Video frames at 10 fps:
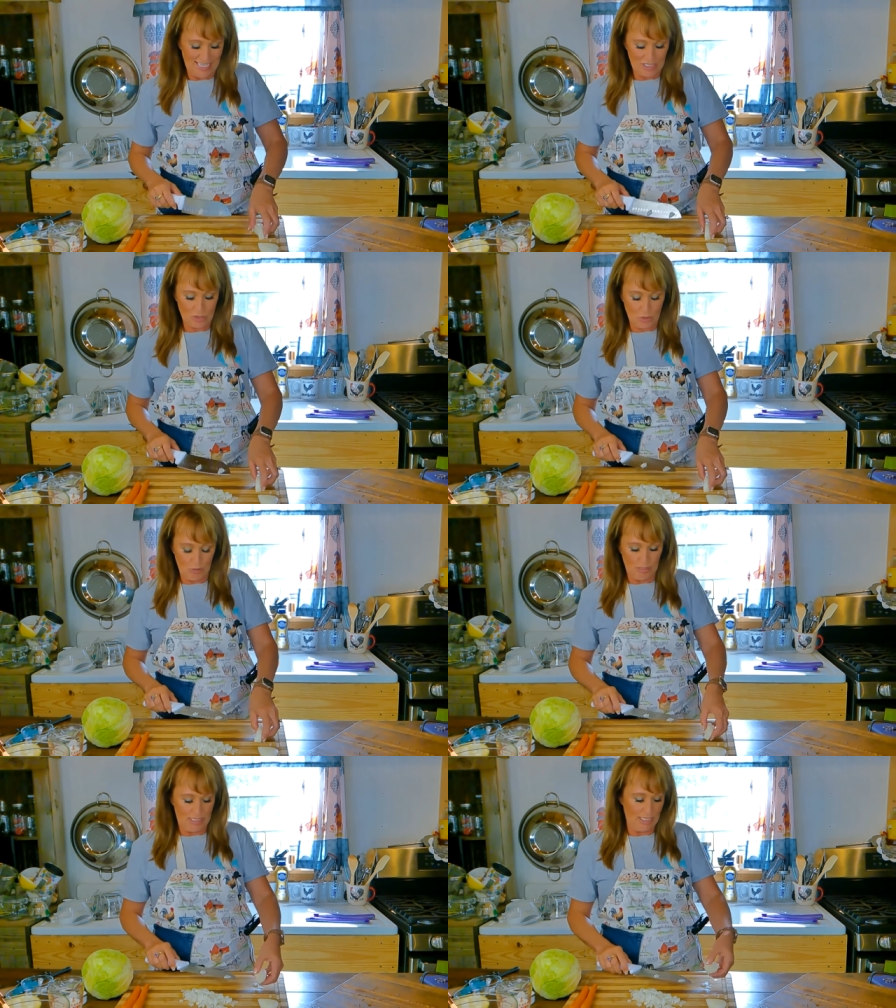It
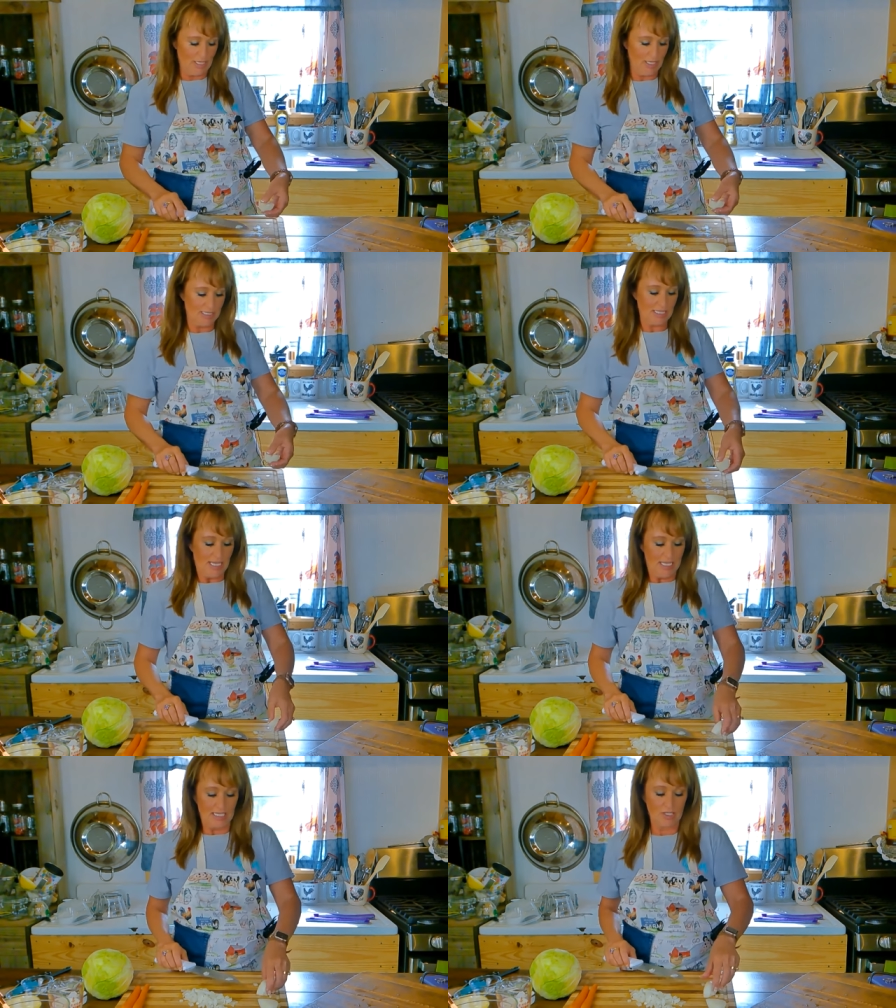truly does
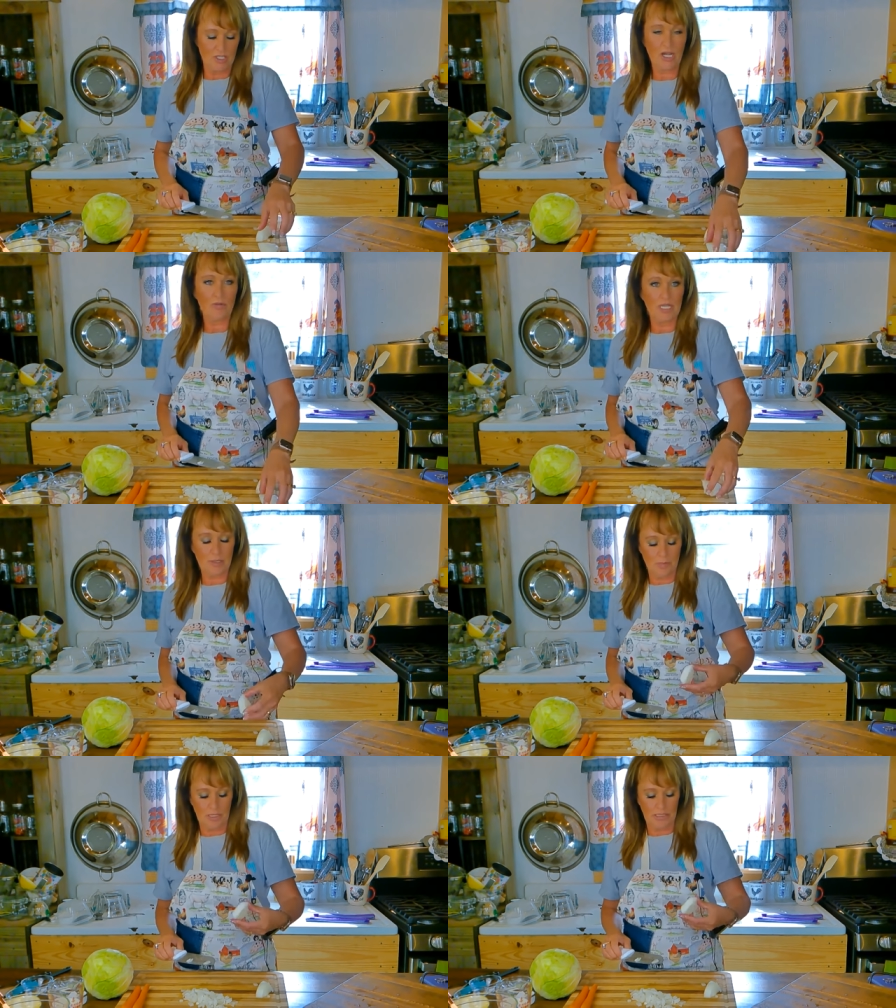because you don't
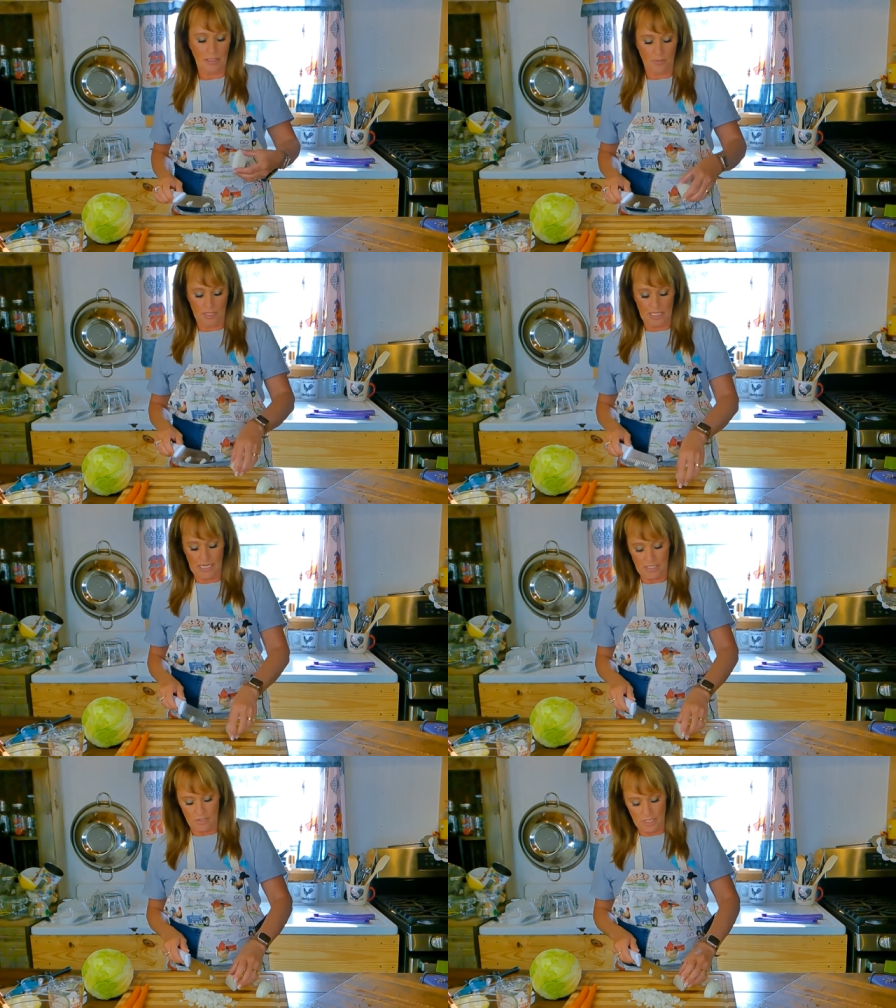need but a little
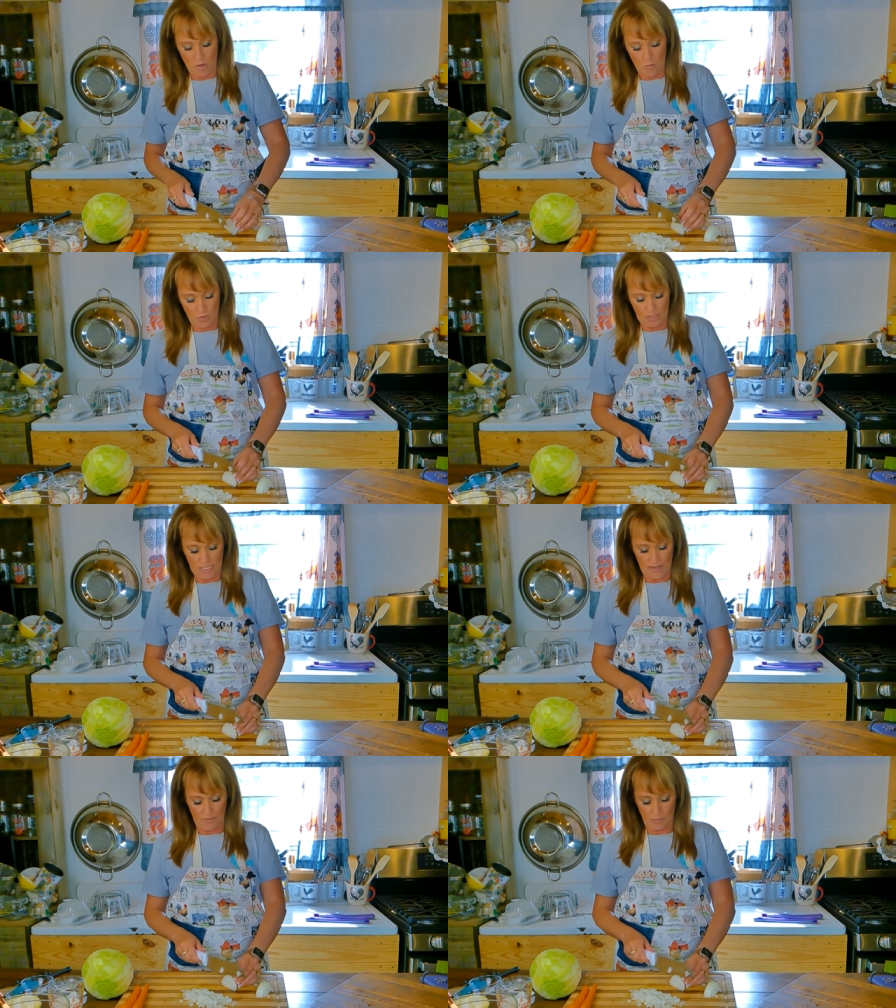bit and you don't want
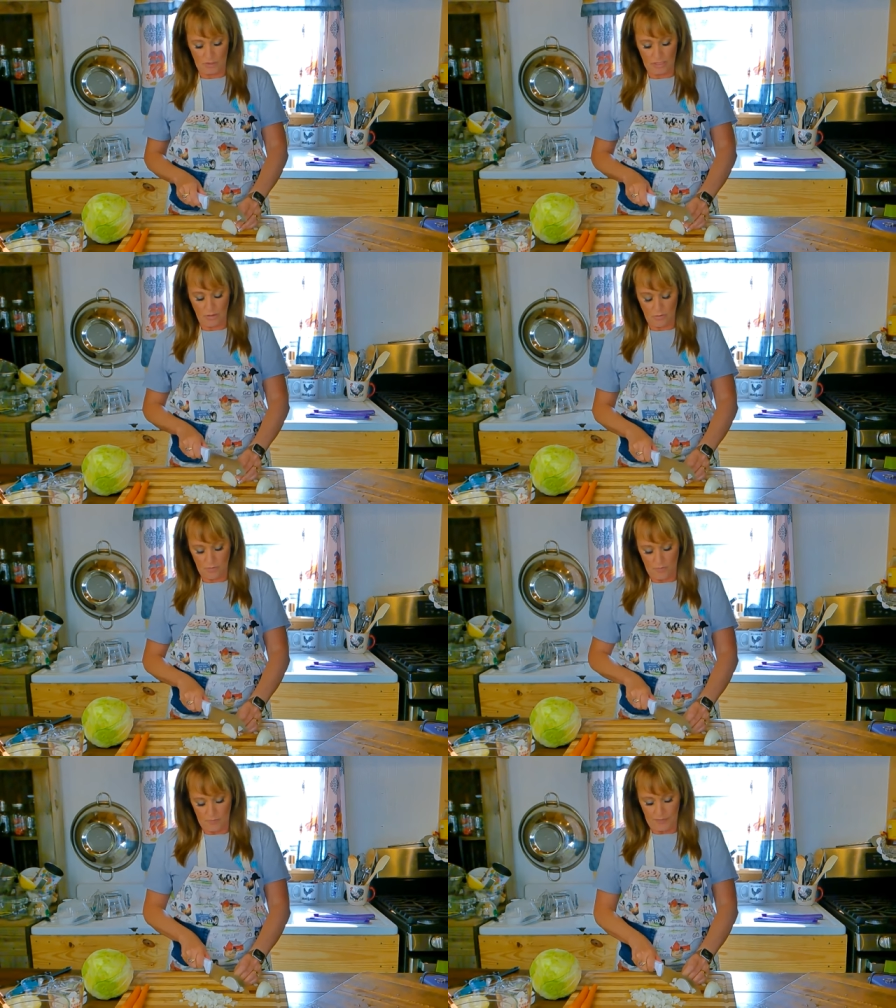it to have a real,
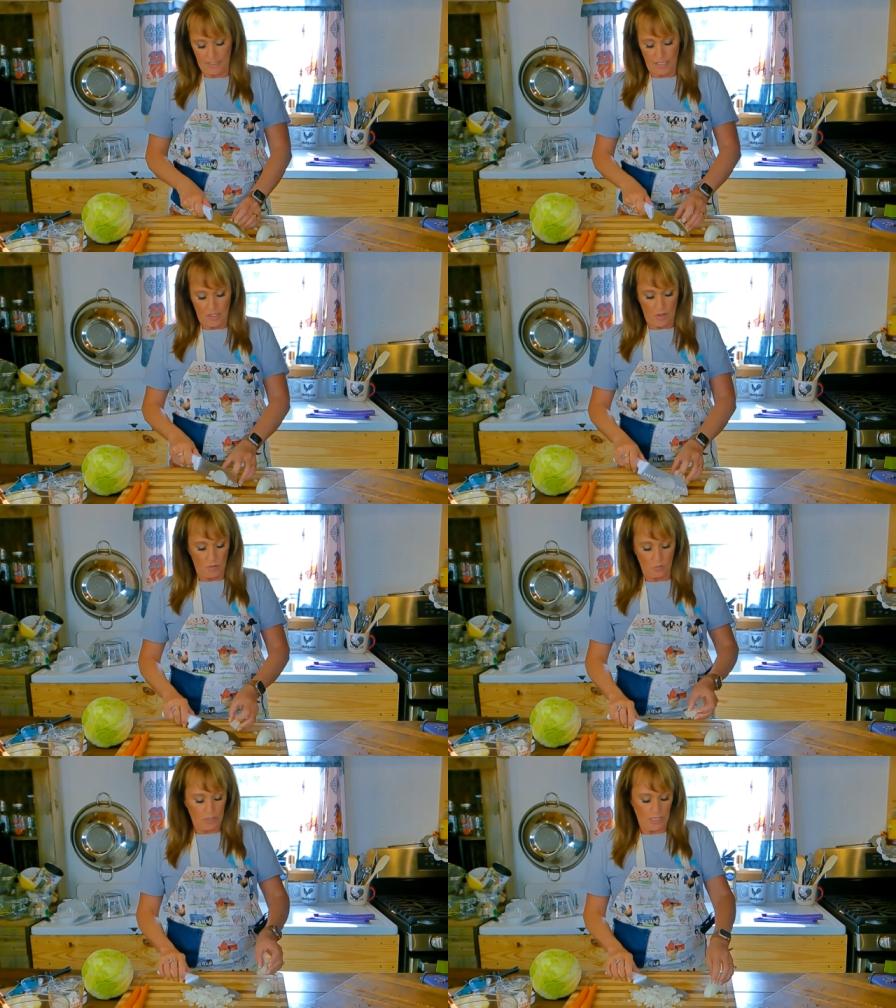
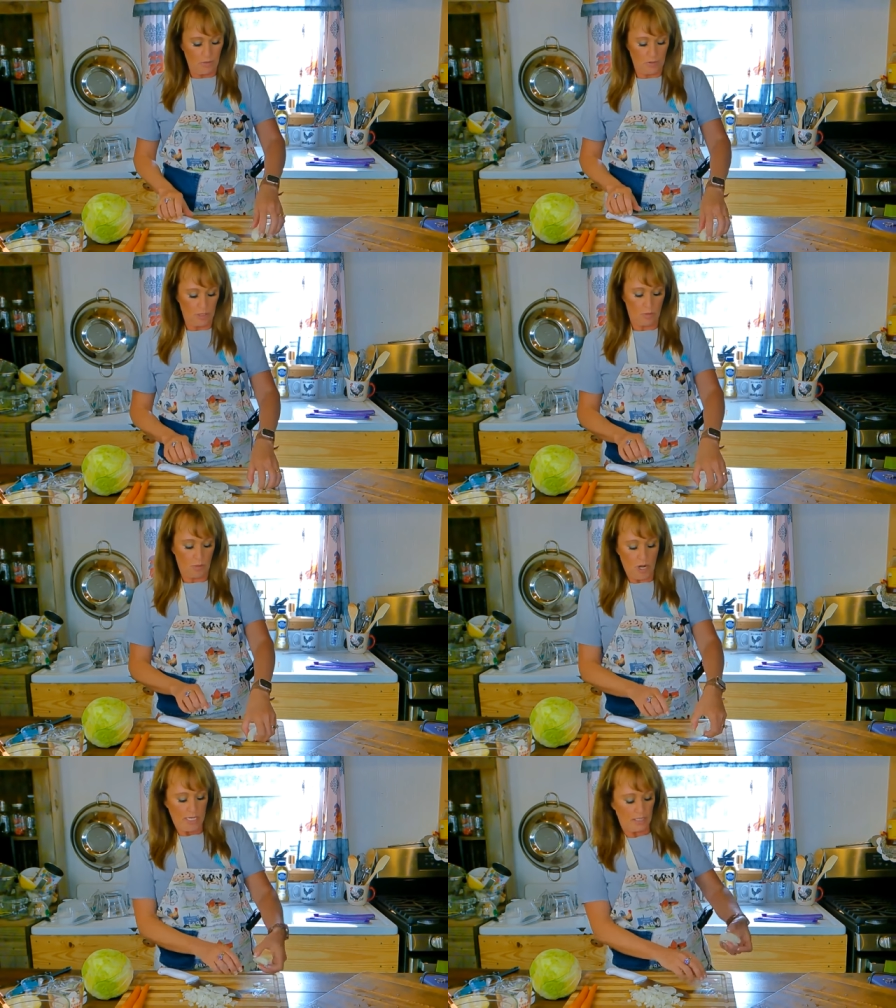real, real
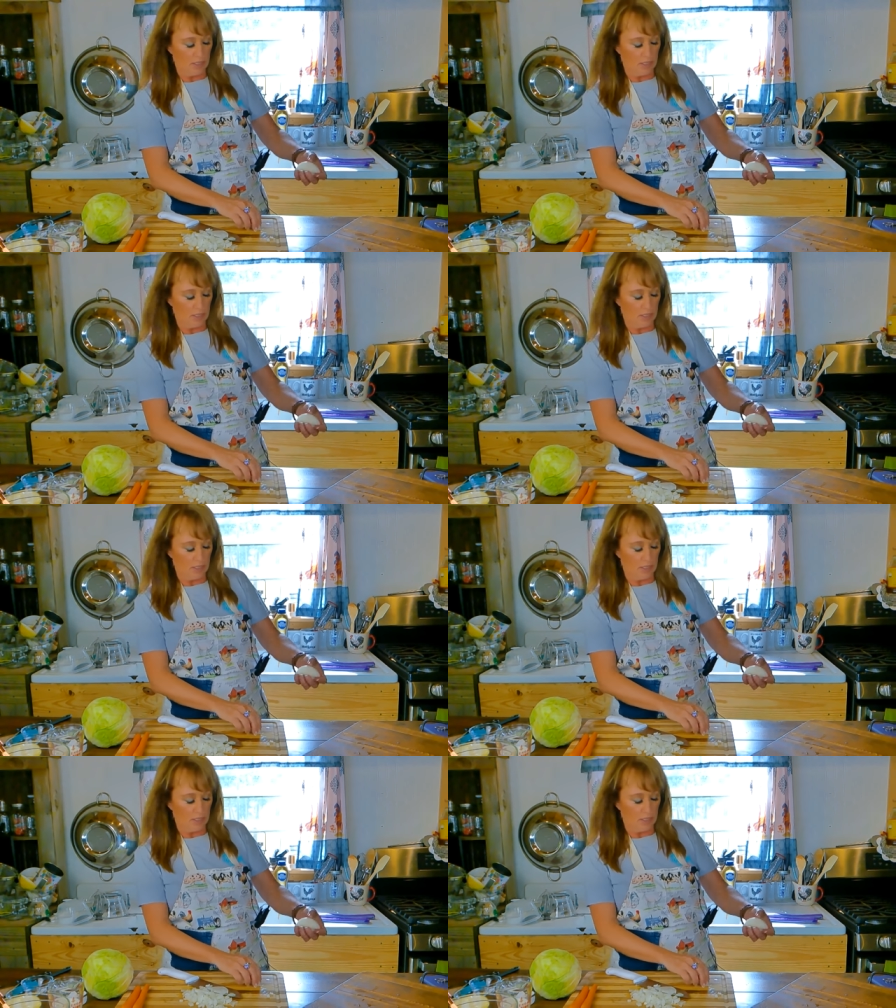bright